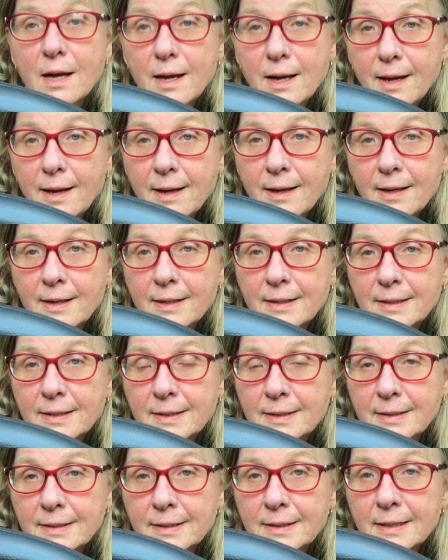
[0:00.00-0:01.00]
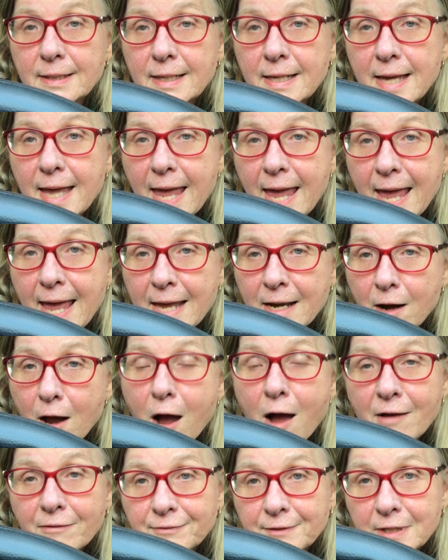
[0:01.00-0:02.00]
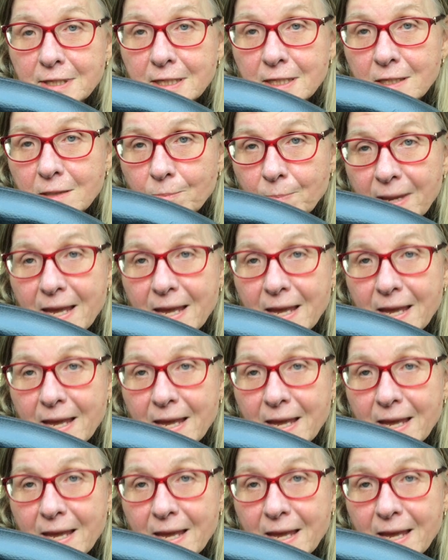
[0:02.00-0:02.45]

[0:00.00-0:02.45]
an off-key